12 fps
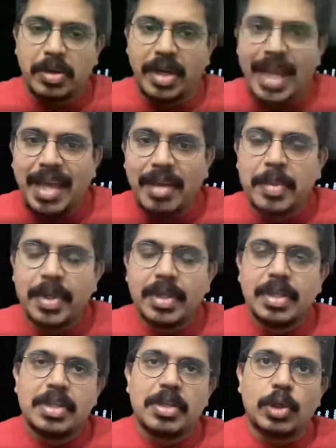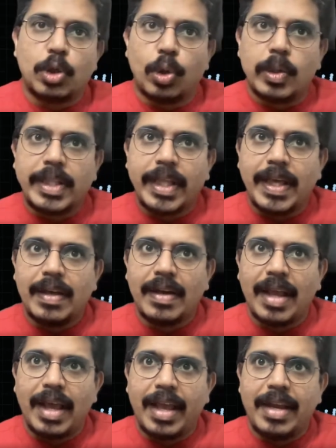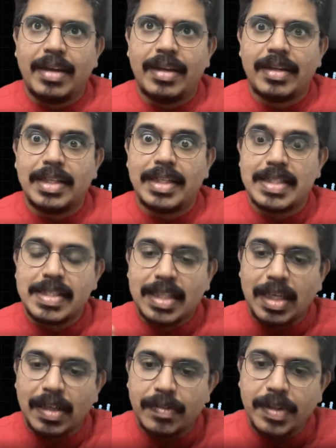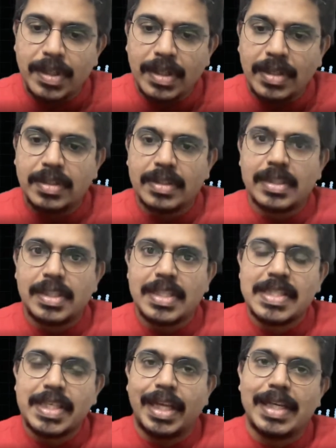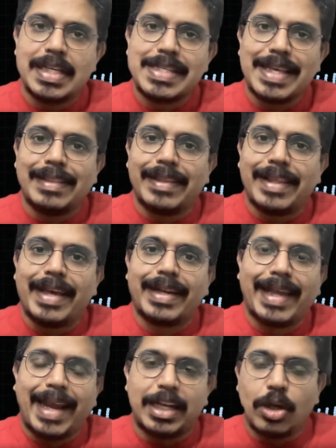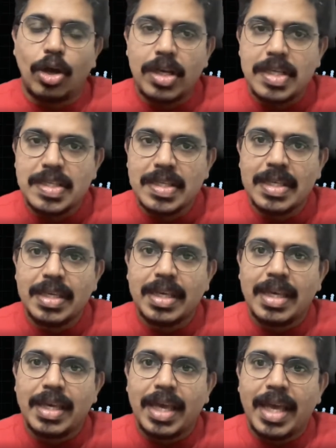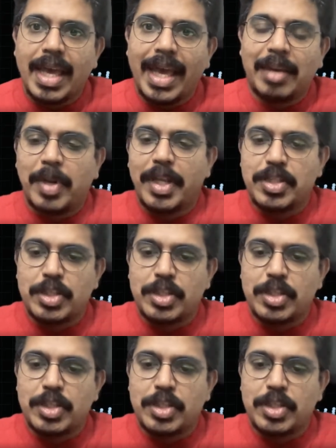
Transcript: an app go there and discover the sellers and their catalogs and place